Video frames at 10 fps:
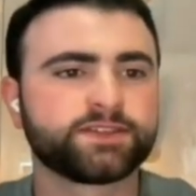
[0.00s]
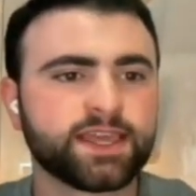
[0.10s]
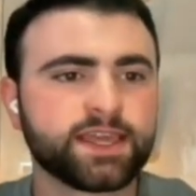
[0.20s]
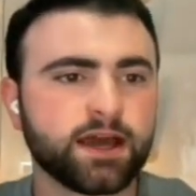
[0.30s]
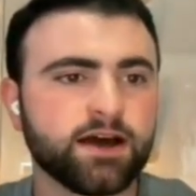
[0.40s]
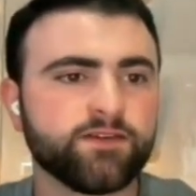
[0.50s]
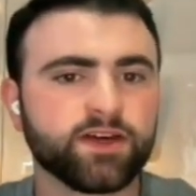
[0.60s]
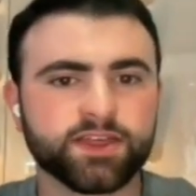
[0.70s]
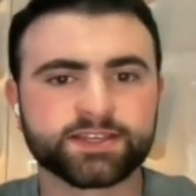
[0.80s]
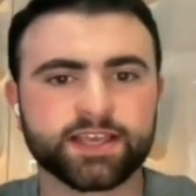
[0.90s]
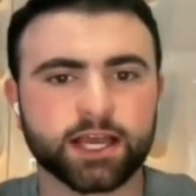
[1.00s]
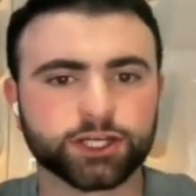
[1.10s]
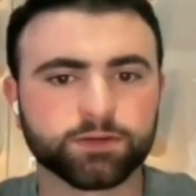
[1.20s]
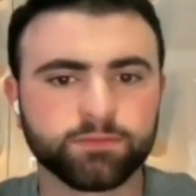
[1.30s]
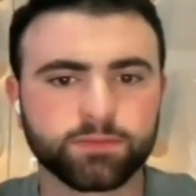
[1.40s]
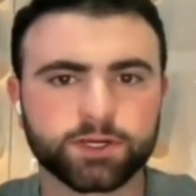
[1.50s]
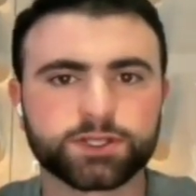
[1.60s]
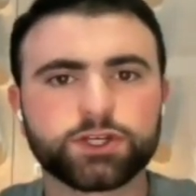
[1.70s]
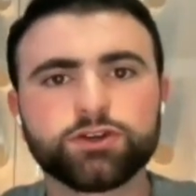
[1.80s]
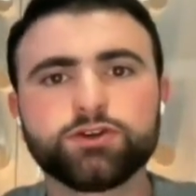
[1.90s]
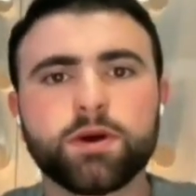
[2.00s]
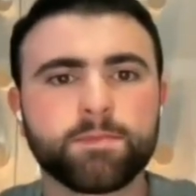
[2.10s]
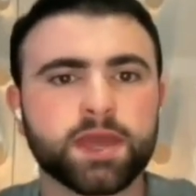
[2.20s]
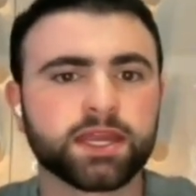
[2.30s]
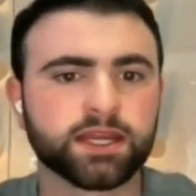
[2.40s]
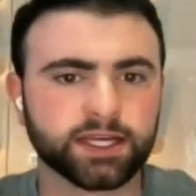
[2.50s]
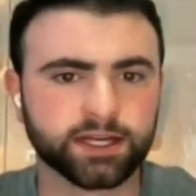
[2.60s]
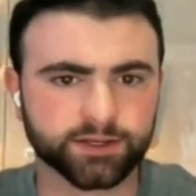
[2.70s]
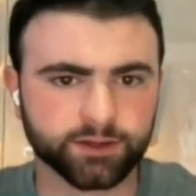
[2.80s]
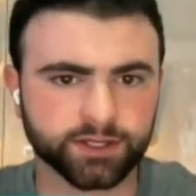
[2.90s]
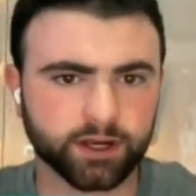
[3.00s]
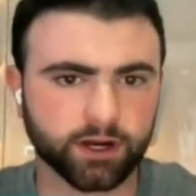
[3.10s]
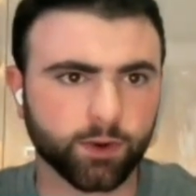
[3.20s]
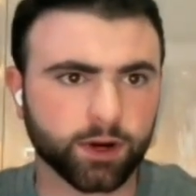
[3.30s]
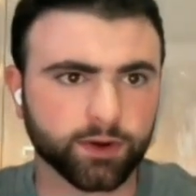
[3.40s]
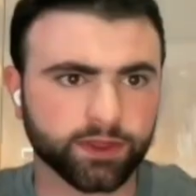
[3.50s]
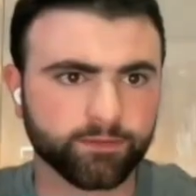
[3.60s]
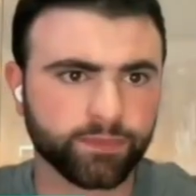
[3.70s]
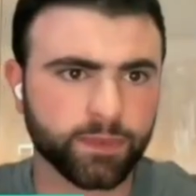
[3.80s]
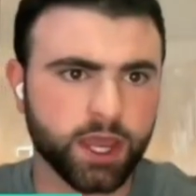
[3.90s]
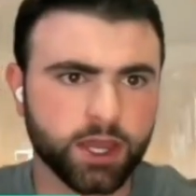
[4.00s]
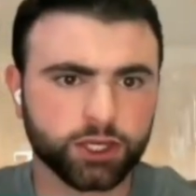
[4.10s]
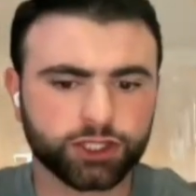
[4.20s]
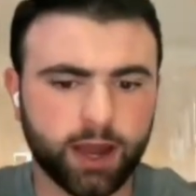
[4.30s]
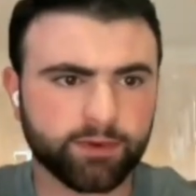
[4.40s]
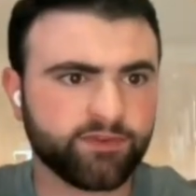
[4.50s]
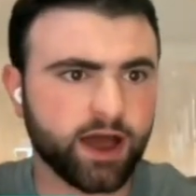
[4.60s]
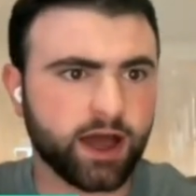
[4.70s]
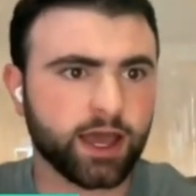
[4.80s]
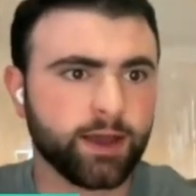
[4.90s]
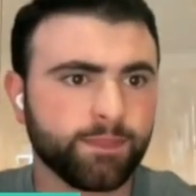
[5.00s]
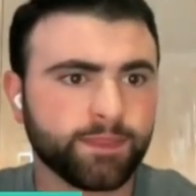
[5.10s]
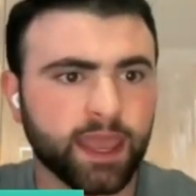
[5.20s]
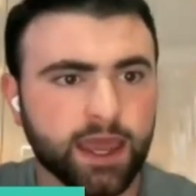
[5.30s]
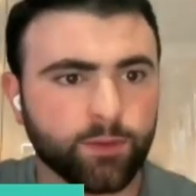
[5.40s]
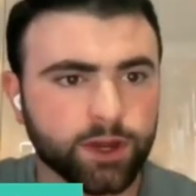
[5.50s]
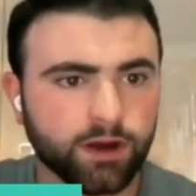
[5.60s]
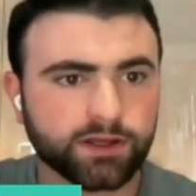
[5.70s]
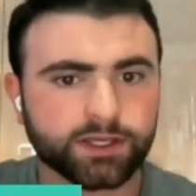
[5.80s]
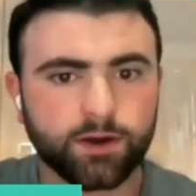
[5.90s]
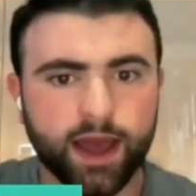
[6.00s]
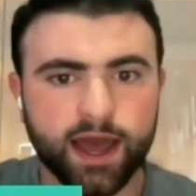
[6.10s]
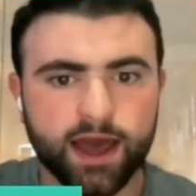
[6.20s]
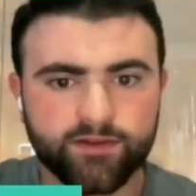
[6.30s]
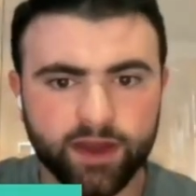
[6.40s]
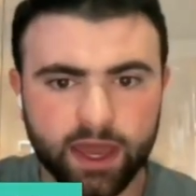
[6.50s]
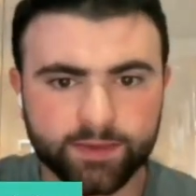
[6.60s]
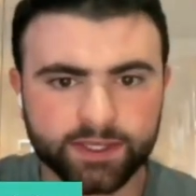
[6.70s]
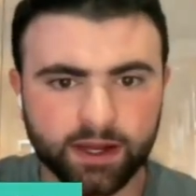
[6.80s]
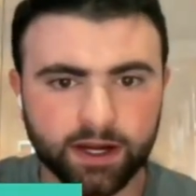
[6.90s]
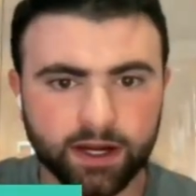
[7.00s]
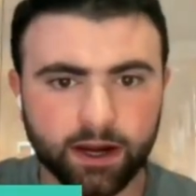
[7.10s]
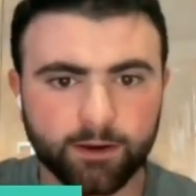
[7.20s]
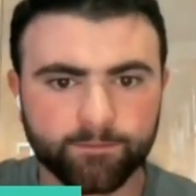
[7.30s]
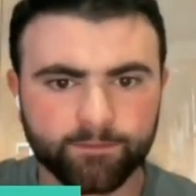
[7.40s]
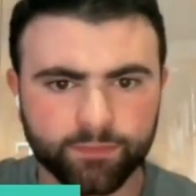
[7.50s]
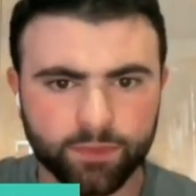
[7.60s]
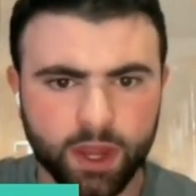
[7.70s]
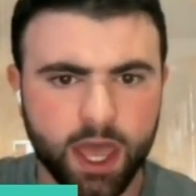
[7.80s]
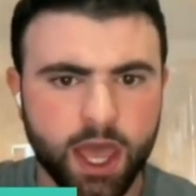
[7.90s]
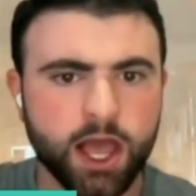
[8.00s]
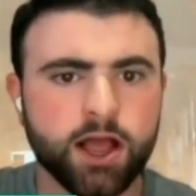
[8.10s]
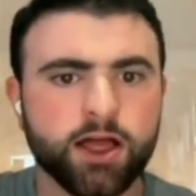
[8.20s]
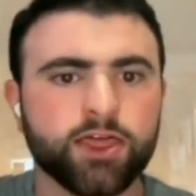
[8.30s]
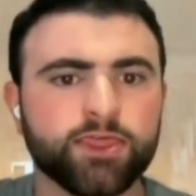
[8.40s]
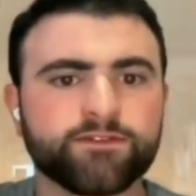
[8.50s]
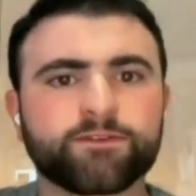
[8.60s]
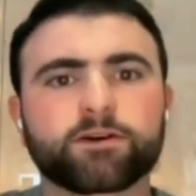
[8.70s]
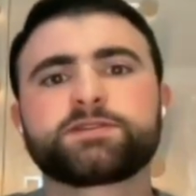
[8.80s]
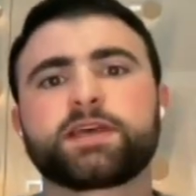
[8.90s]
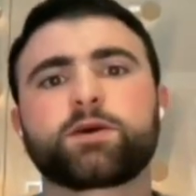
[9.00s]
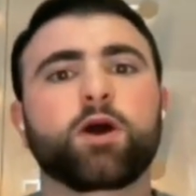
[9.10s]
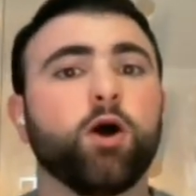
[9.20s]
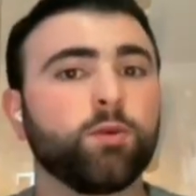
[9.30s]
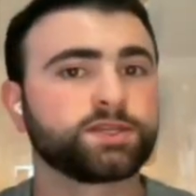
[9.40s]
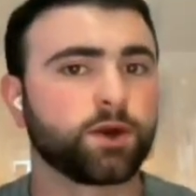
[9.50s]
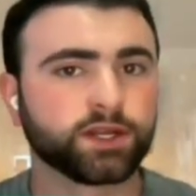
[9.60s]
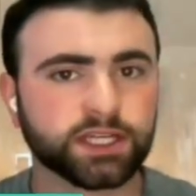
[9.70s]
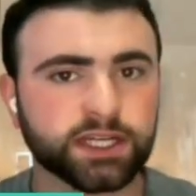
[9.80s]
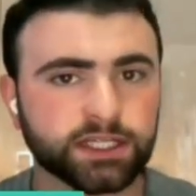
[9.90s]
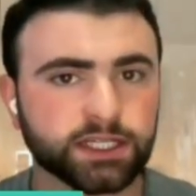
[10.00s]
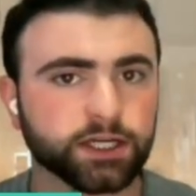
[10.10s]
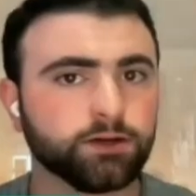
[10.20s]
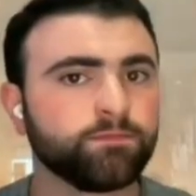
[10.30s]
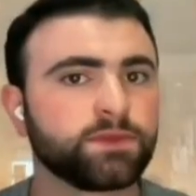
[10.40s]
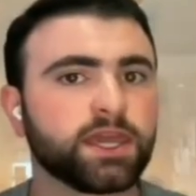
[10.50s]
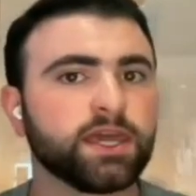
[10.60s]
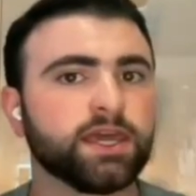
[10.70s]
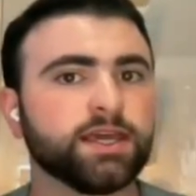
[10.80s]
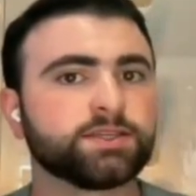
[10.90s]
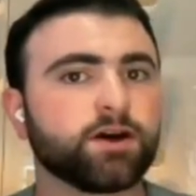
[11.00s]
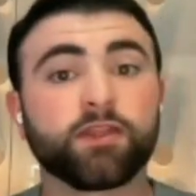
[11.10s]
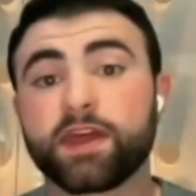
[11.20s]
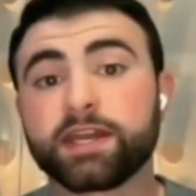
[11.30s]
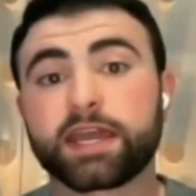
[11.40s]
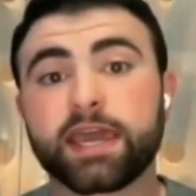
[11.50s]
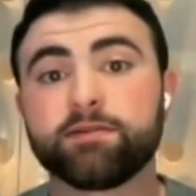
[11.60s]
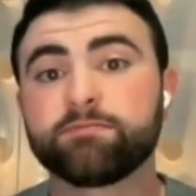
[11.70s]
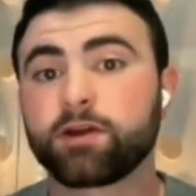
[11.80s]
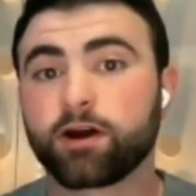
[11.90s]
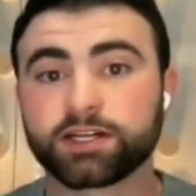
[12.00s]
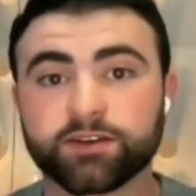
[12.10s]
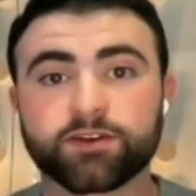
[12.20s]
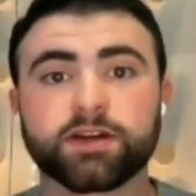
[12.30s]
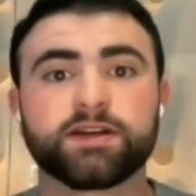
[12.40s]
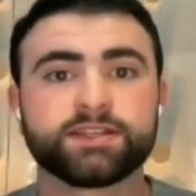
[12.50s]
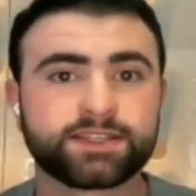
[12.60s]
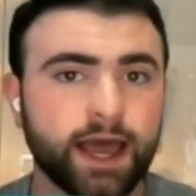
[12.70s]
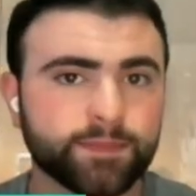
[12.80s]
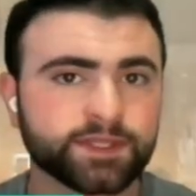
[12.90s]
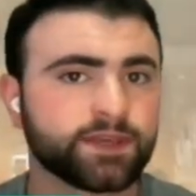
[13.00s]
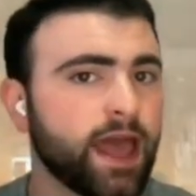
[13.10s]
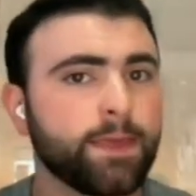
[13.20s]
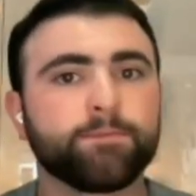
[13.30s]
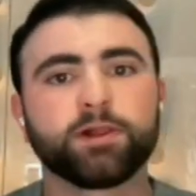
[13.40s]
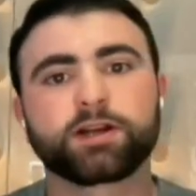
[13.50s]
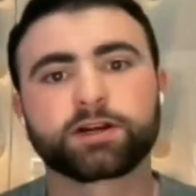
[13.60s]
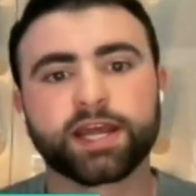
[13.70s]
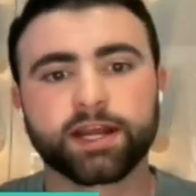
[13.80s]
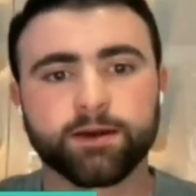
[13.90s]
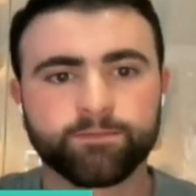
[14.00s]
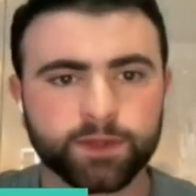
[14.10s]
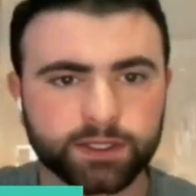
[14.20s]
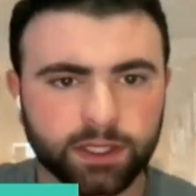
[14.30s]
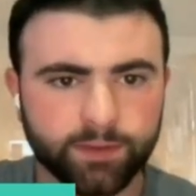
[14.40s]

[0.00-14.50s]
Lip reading: For the sake of this session, there's two main data sources I'm going to work with, Shopify, and we also have Amazon in here. The first thing we're always going to need to do is authenticate our different steps and then pull in our data.